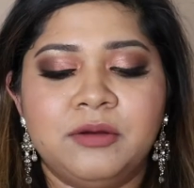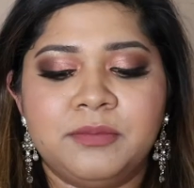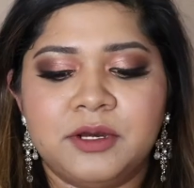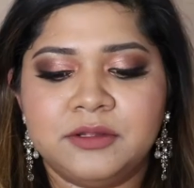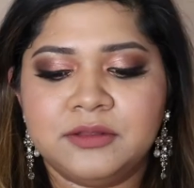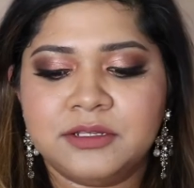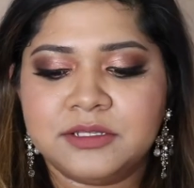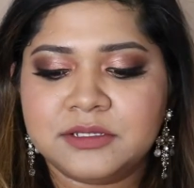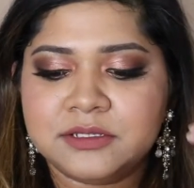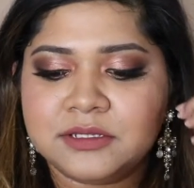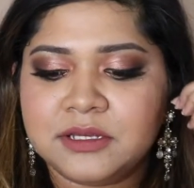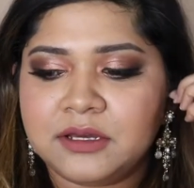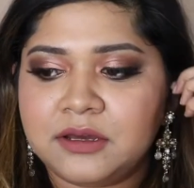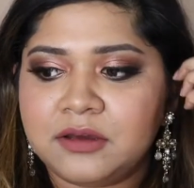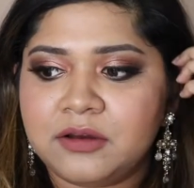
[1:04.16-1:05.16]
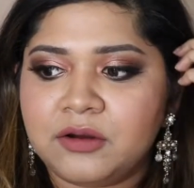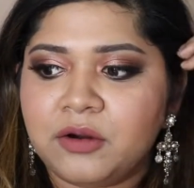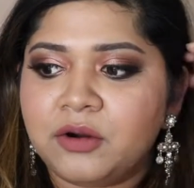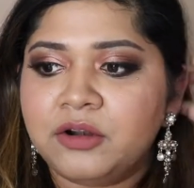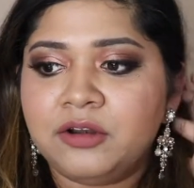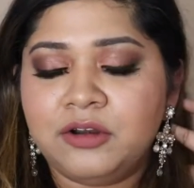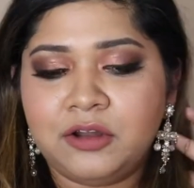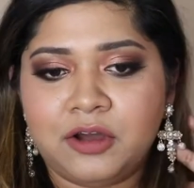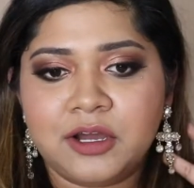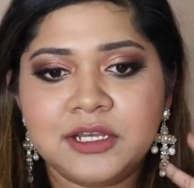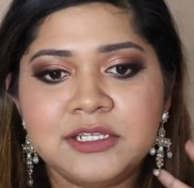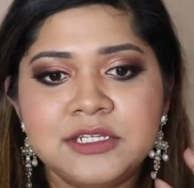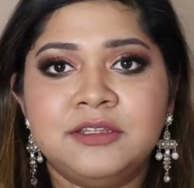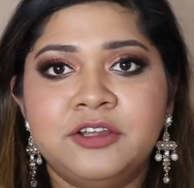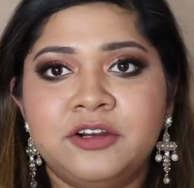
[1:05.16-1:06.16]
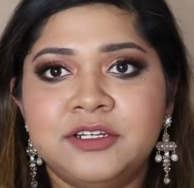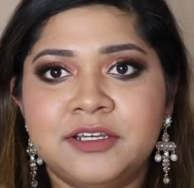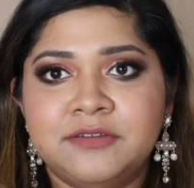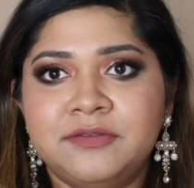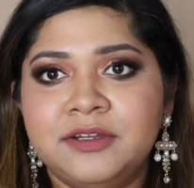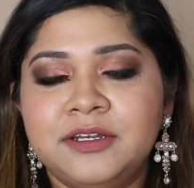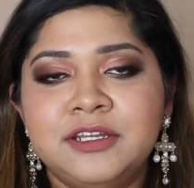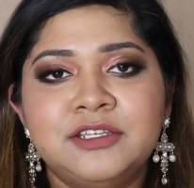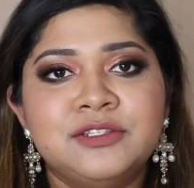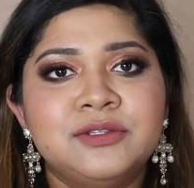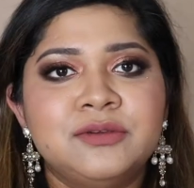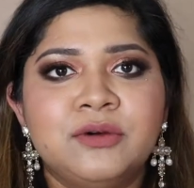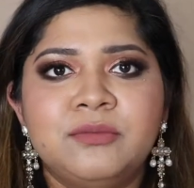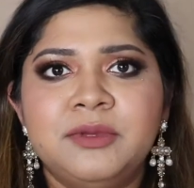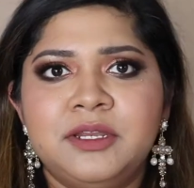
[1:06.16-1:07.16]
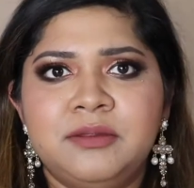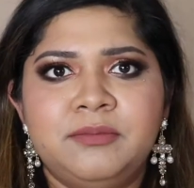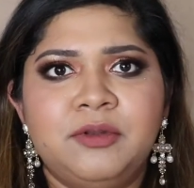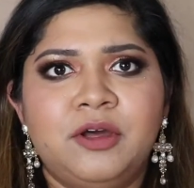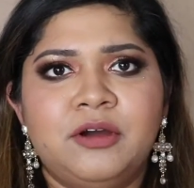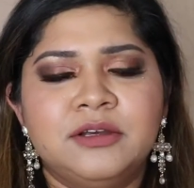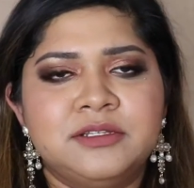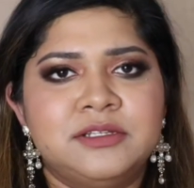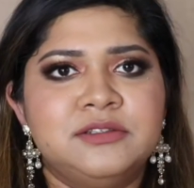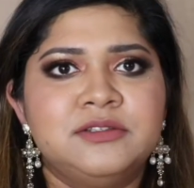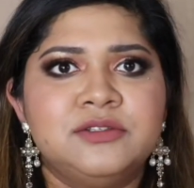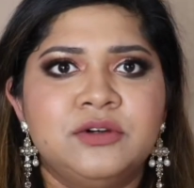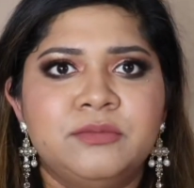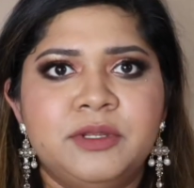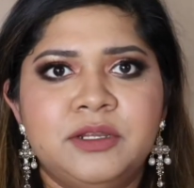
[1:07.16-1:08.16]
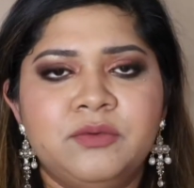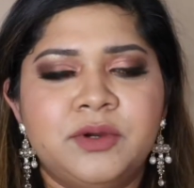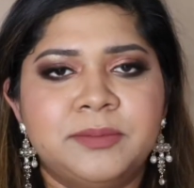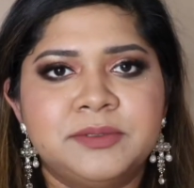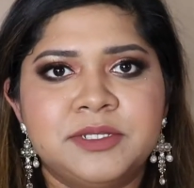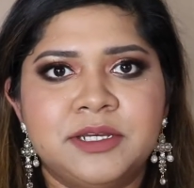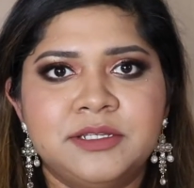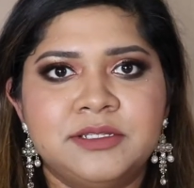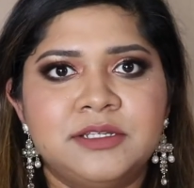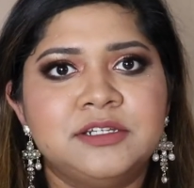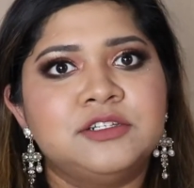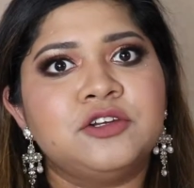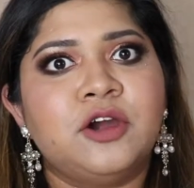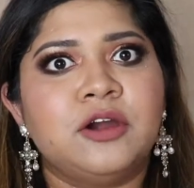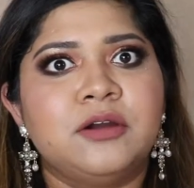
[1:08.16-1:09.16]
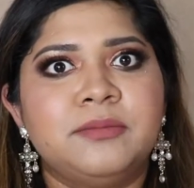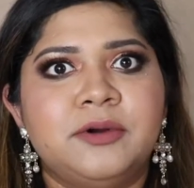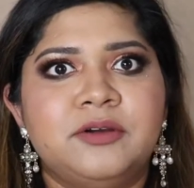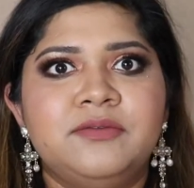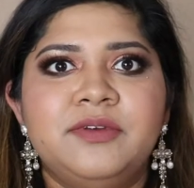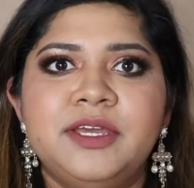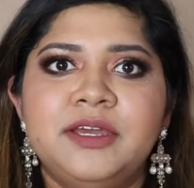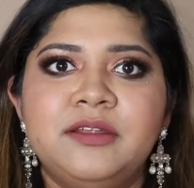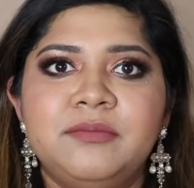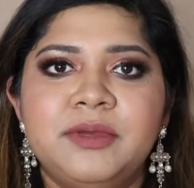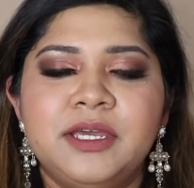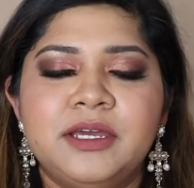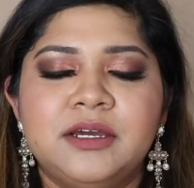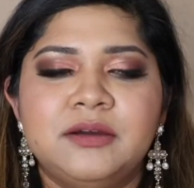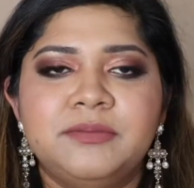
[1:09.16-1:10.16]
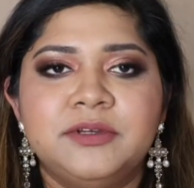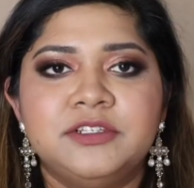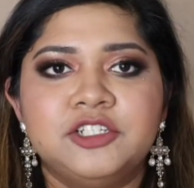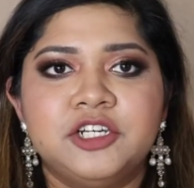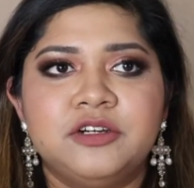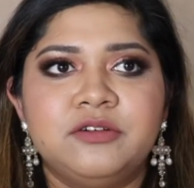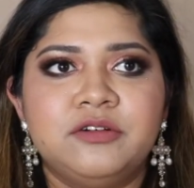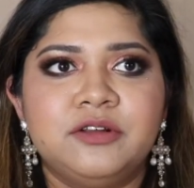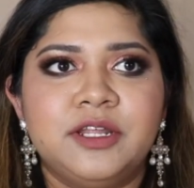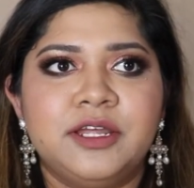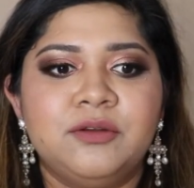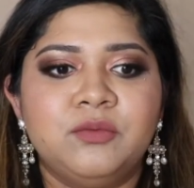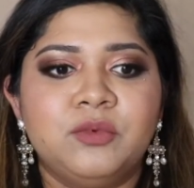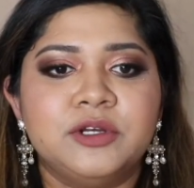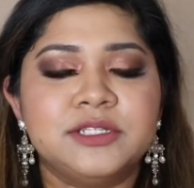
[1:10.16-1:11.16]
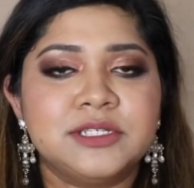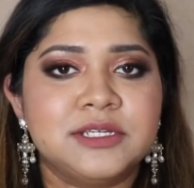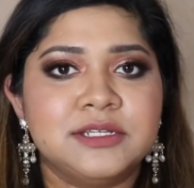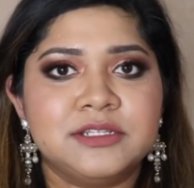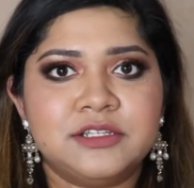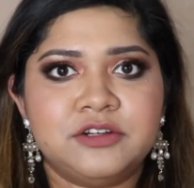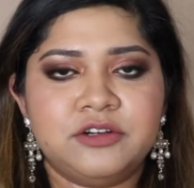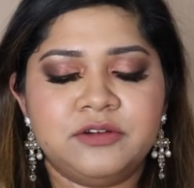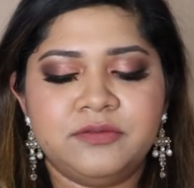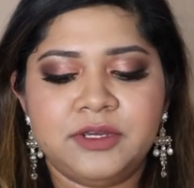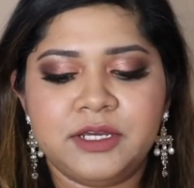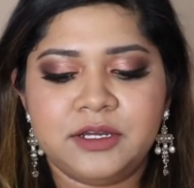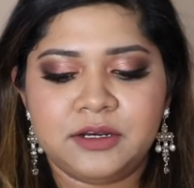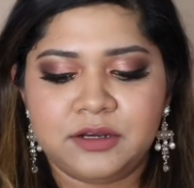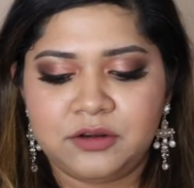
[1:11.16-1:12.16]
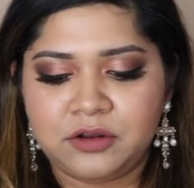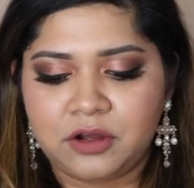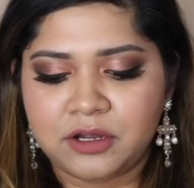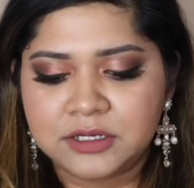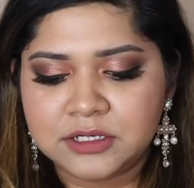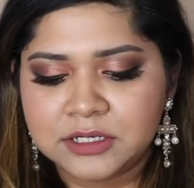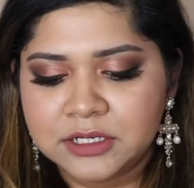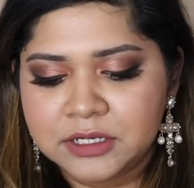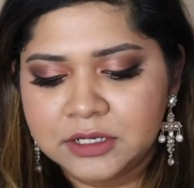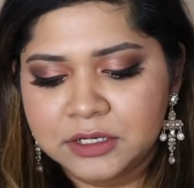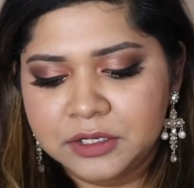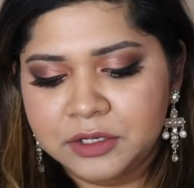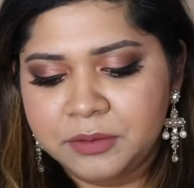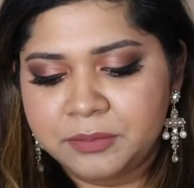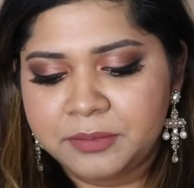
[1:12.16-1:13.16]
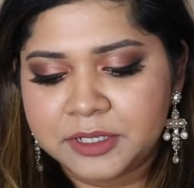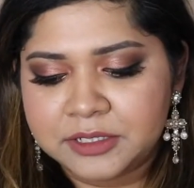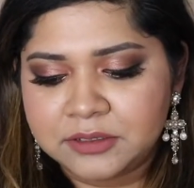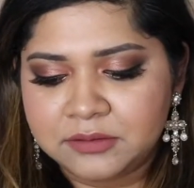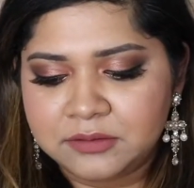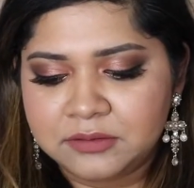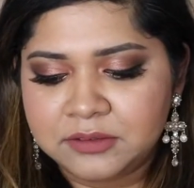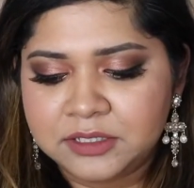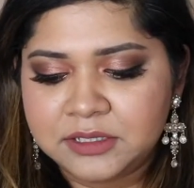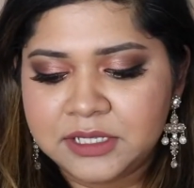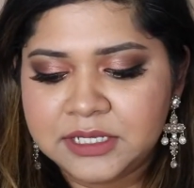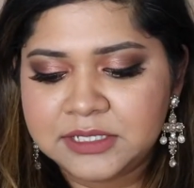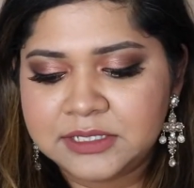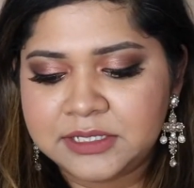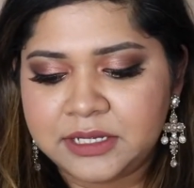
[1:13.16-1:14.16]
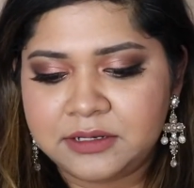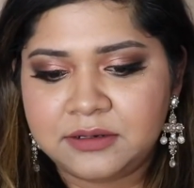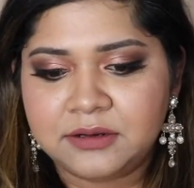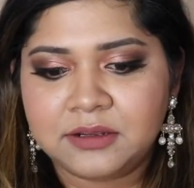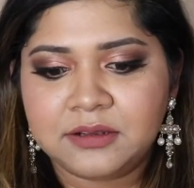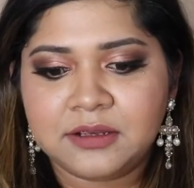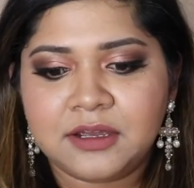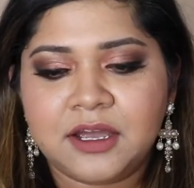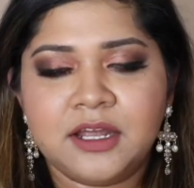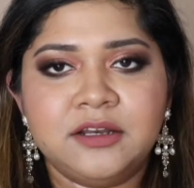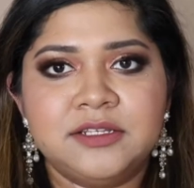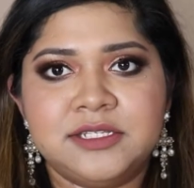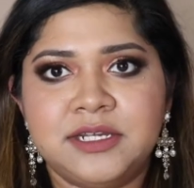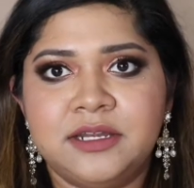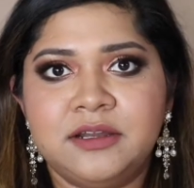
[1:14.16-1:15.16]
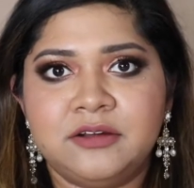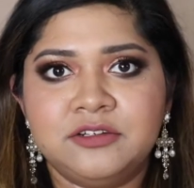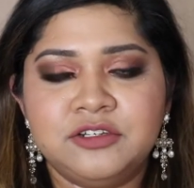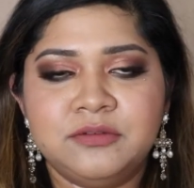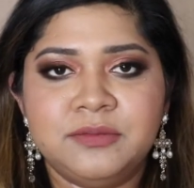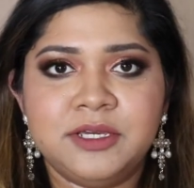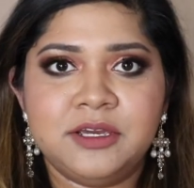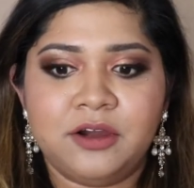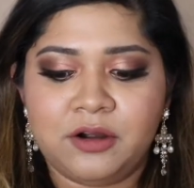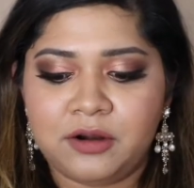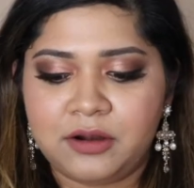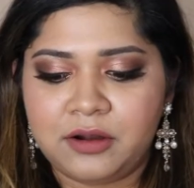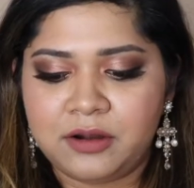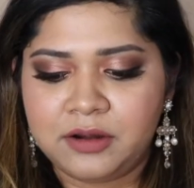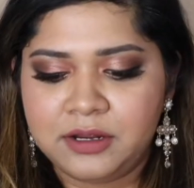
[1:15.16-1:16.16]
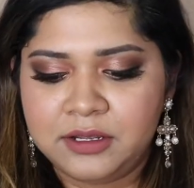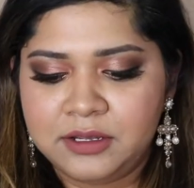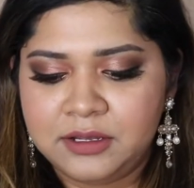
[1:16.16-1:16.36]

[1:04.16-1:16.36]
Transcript: about this or not. There are definitely so many blogs and so many websites that talk about vegan makeup in general and what's considered vegan and not. But the things that kind of stand out to me are,